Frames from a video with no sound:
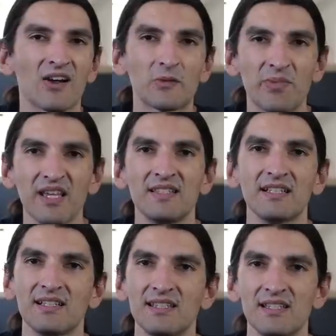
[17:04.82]
are
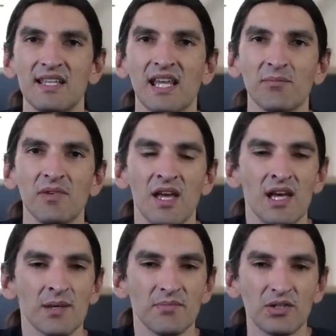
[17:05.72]
basically the same,
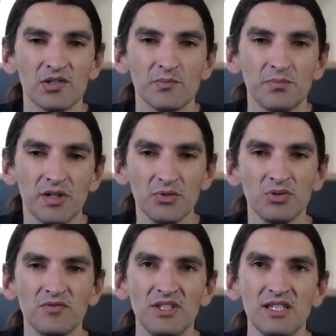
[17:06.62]
because both
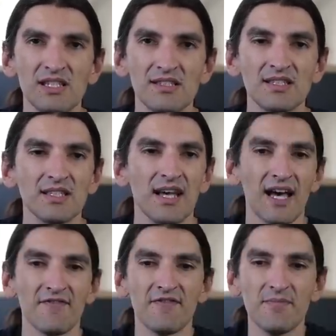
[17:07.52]
of these
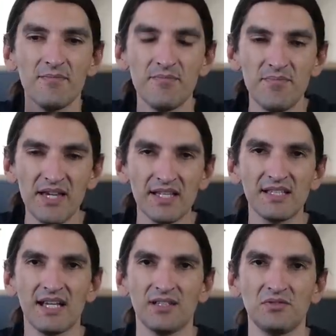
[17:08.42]
have big
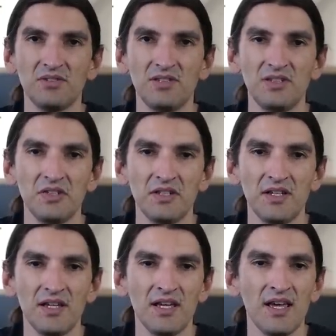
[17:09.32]
sound,
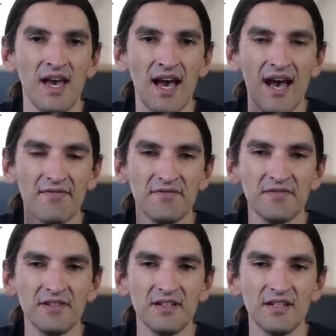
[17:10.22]
have
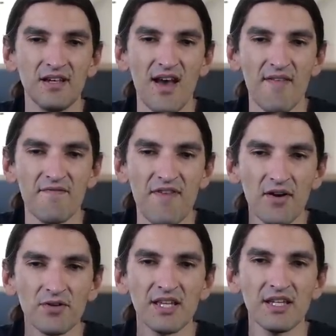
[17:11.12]

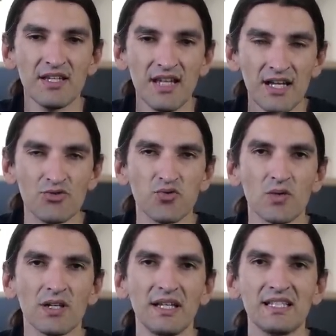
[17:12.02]
very
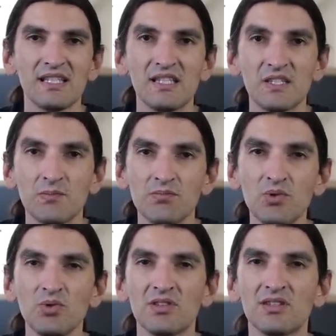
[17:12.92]
natural and
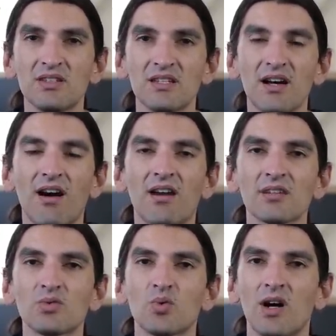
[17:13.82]
smooth R
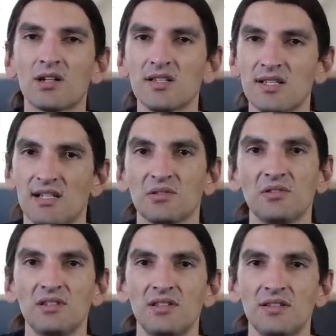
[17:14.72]
two R sound,